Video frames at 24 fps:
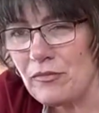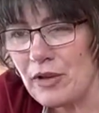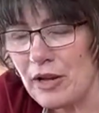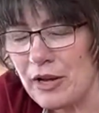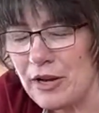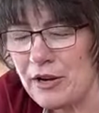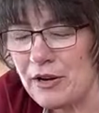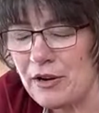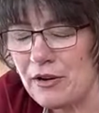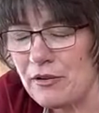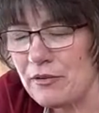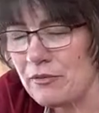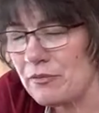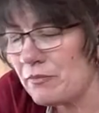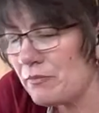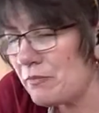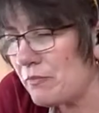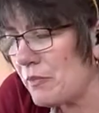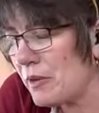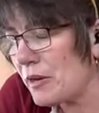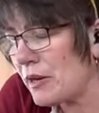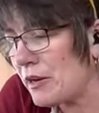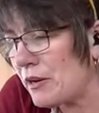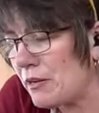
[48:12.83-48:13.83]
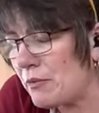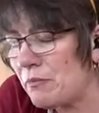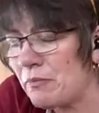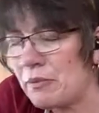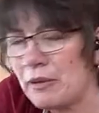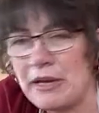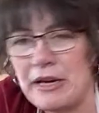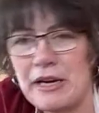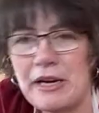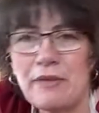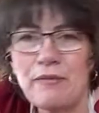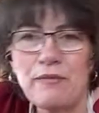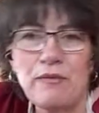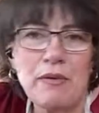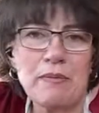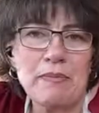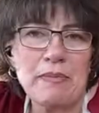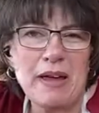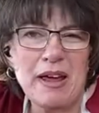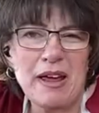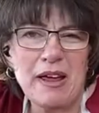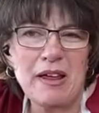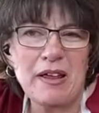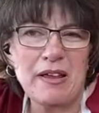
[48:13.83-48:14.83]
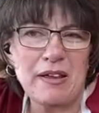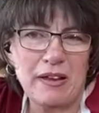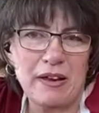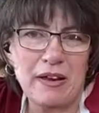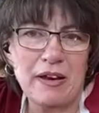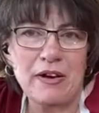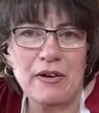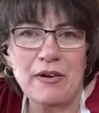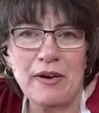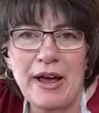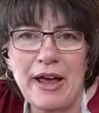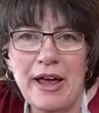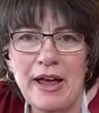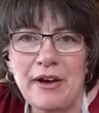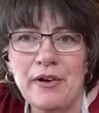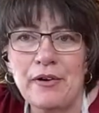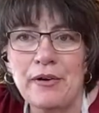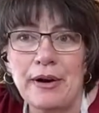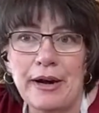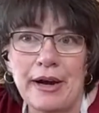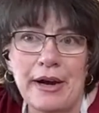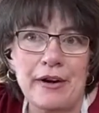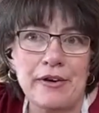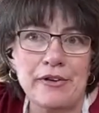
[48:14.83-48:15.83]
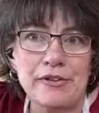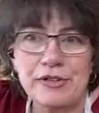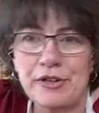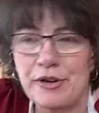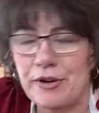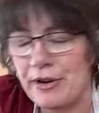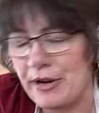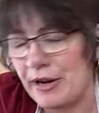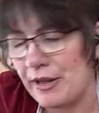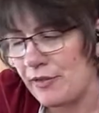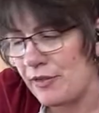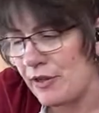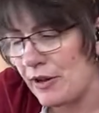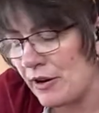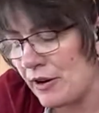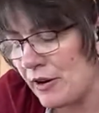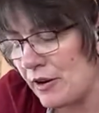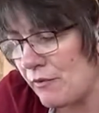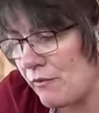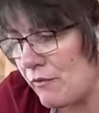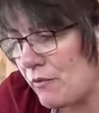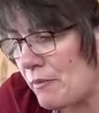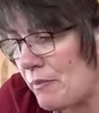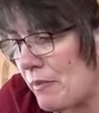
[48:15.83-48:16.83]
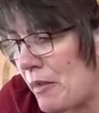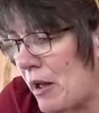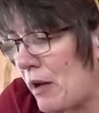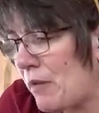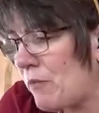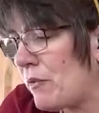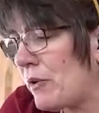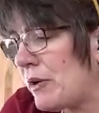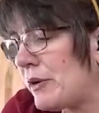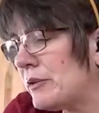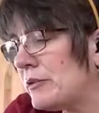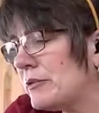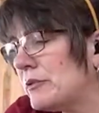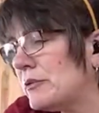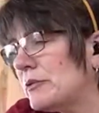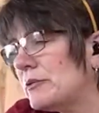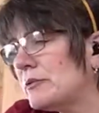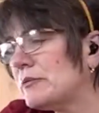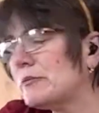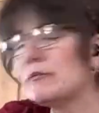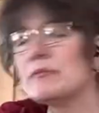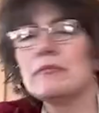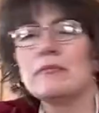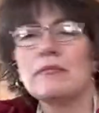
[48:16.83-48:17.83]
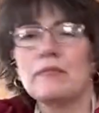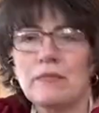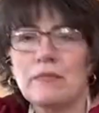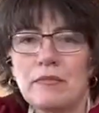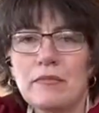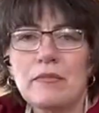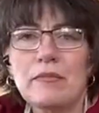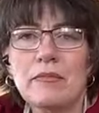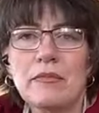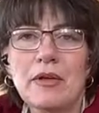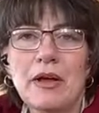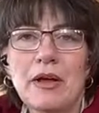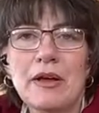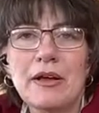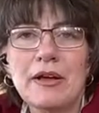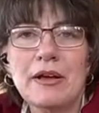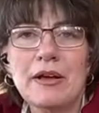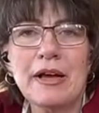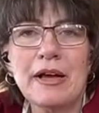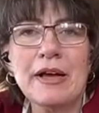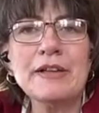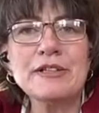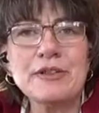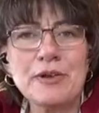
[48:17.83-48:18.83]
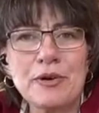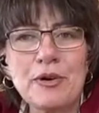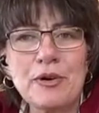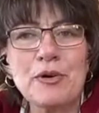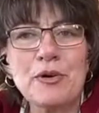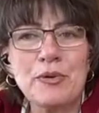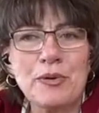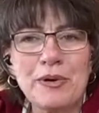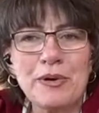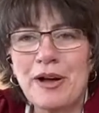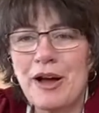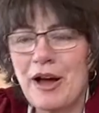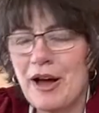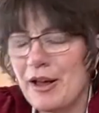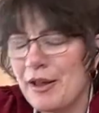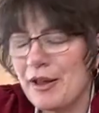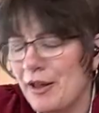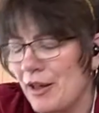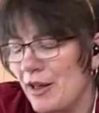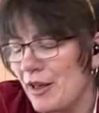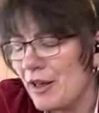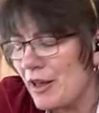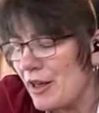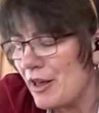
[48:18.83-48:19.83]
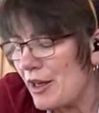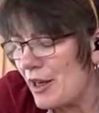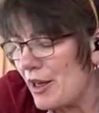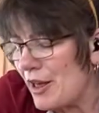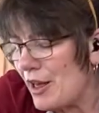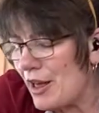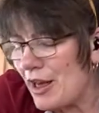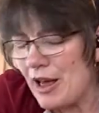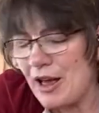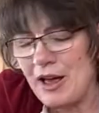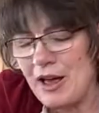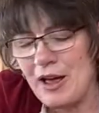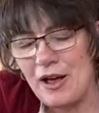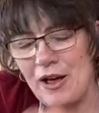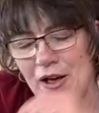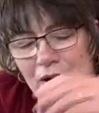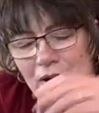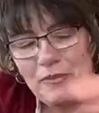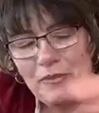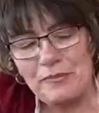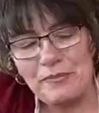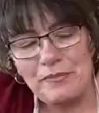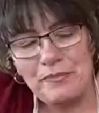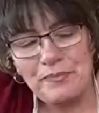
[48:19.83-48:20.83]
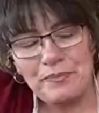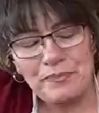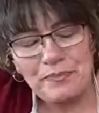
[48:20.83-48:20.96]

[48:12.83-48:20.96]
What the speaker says: bleeding from the, head or ears or anything from that one. He's a cool guy. Um,